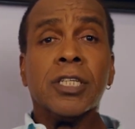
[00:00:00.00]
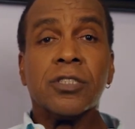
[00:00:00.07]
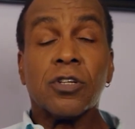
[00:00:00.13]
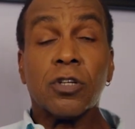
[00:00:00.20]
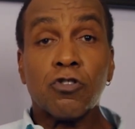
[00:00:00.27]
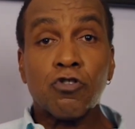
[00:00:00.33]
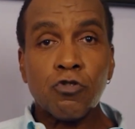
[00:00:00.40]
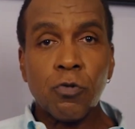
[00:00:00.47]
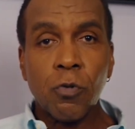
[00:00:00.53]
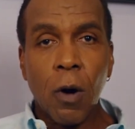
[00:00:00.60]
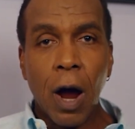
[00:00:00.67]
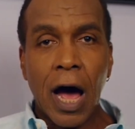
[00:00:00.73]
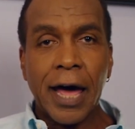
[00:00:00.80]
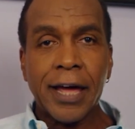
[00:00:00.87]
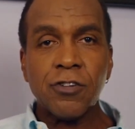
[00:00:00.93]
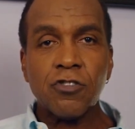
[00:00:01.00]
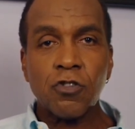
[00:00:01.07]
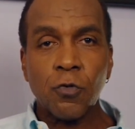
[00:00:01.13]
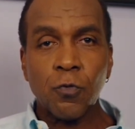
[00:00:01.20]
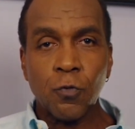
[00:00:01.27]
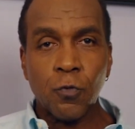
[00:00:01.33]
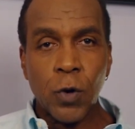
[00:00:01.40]
to try
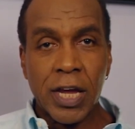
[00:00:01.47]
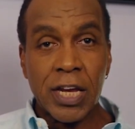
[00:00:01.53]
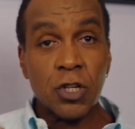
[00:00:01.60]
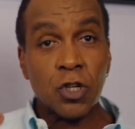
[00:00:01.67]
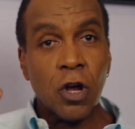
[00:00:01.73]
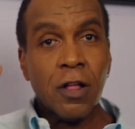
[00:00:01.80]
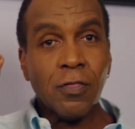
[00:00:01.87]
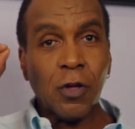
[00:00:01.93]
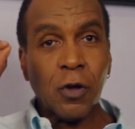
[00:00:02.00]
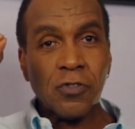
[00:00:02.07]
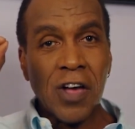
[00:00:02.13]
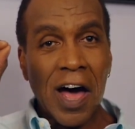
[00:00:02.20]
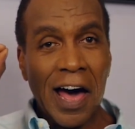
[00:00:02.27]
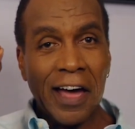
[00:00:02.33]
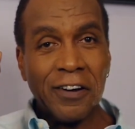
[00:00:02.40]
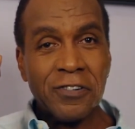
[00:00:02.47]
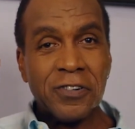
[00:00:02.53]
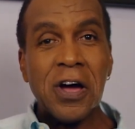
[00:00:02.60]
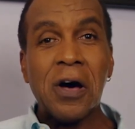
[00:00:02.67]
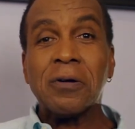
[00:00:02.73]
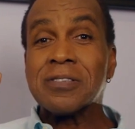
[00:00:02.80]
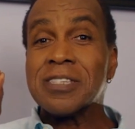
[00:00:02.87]
to reach those higher
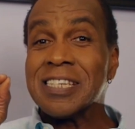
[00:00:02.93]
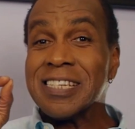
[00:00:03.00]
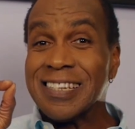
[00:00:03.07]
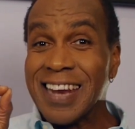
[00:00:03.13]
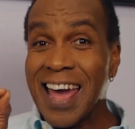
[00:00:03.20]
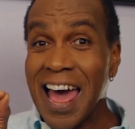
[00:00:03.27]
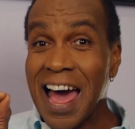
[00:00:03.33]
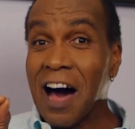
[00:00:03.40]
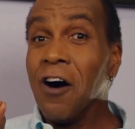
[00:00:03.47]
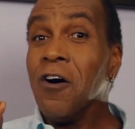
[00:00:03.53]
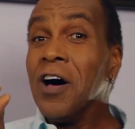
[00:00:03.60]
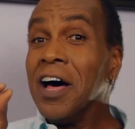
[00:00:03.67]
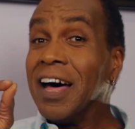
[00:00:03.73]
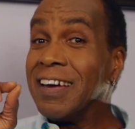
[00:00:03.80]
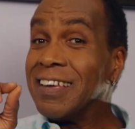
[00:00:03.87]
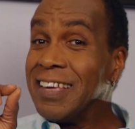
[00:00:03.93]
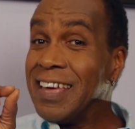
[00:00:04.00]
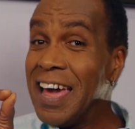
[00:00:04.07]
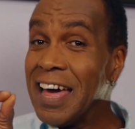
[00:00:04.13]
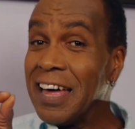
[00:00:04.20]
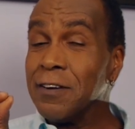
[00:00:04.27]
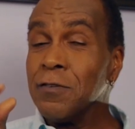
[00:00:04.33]
notes. Now,
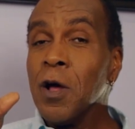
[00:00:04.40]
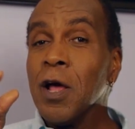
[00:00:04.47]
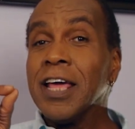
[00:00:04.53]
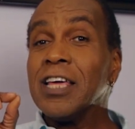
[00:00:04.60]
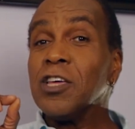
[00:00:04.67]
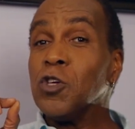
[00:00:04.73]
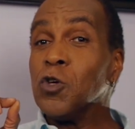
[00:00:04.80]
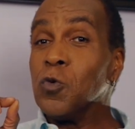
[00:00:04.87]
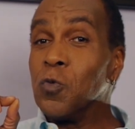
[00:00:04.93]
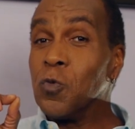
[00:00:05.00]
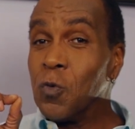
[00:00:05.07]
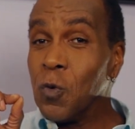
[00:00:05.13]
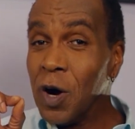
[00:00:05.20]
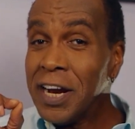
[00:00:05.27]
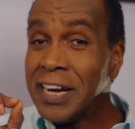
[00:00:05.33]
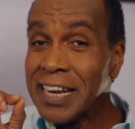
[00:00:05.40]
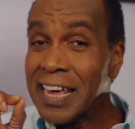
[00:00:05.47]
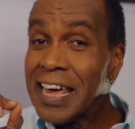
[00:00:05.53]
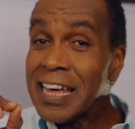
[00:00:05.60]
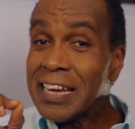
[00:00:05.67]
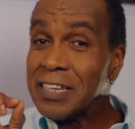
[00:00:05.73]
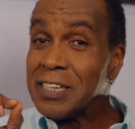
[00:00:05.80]
again, you would
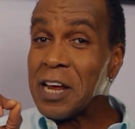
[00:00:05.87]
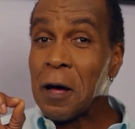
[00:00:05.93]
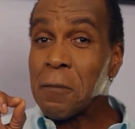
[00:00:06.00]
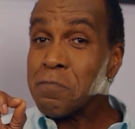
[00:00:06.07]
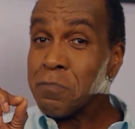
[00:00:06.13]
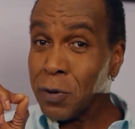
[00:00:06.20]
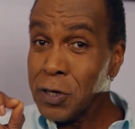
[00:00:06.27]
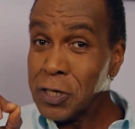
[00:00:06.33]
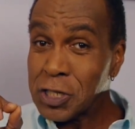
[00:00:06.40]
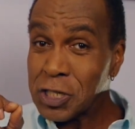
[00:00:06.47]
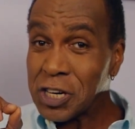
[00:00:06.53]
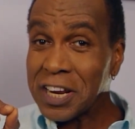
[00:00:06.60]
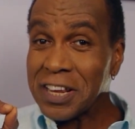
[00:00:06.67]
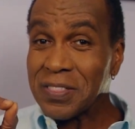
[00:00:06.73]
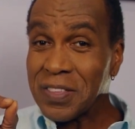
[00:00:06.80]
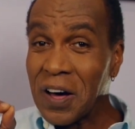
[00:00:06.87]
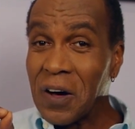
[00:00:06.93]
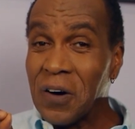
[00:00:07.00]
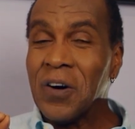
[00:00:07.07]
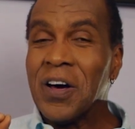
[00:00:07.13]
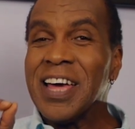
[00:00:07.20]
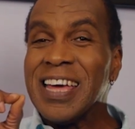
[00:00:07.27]
end up pushing
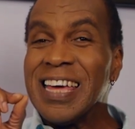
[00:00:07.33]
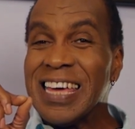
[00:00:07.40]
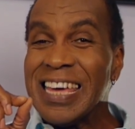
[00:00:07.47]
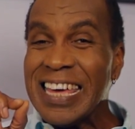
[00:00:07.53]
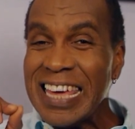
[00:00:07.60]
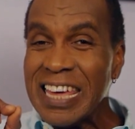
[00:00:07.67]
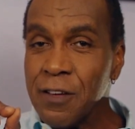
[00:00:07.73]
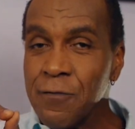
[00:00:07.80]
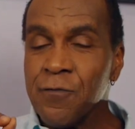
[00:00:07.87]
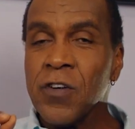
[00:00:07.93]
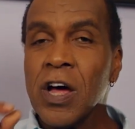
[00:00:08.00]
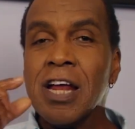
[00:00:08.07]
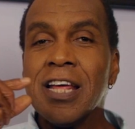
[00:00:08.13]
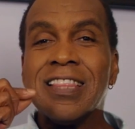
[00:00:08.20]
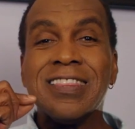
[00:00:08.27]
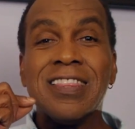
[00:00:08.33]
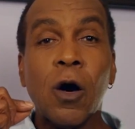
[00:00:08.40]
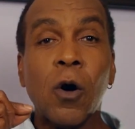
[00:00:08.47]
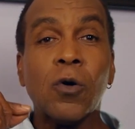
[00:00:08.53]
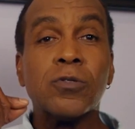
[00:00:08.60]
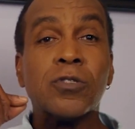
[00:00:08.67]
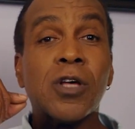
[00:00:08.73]
though if
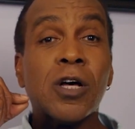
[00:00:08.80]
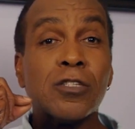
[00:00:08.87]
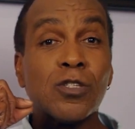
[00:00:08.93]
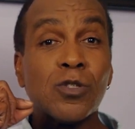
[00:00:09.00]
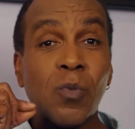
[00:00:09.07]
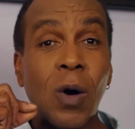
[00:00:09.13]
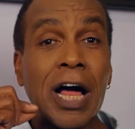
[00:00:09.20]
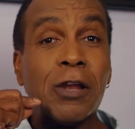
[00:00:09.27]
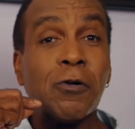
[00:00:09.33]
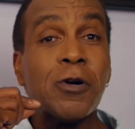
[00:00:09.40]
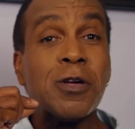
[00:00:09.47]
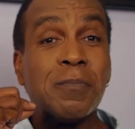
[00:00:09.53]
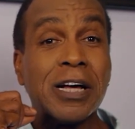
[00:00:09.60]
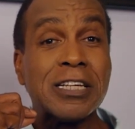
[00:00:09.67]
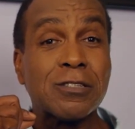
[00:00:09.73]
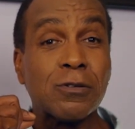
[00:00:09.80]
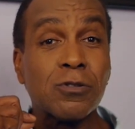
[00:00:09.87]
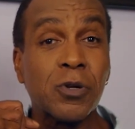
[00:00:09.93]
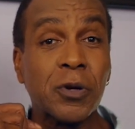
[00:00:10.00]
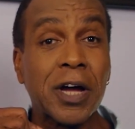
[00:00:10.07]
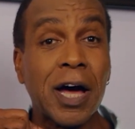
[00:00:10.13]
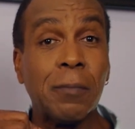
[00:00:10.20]
those swallowing
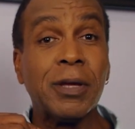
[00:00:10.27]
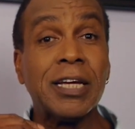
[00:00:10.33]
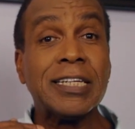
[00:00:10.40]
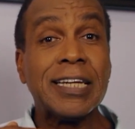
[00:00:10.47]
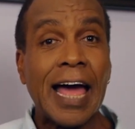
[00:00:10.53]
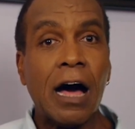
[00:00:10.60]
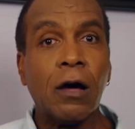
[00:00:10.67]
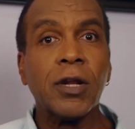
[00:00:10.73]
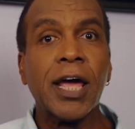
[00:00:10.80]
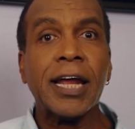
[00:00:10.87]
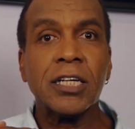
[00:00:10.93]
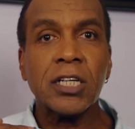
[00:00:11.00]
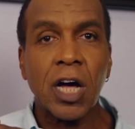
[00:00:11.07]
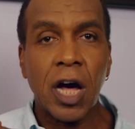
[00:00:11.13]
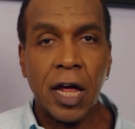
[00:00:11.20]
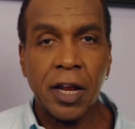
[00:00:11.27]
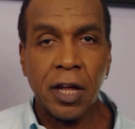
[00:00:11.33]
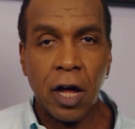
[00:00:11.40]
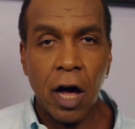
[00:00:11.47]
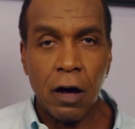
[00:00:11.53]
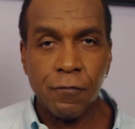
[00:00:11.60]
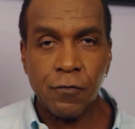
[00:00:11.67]
muscles are coming down and
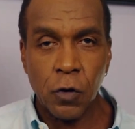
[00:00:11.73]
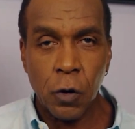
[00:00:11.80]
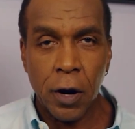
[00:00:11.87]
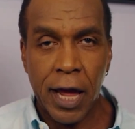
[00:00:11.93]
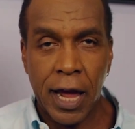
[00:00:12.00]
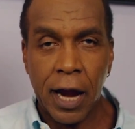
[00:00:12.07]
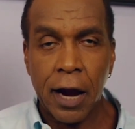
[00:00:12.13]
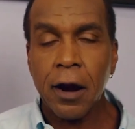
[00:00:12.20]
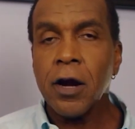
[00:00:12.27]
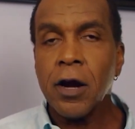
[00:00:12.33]
cutting off your air.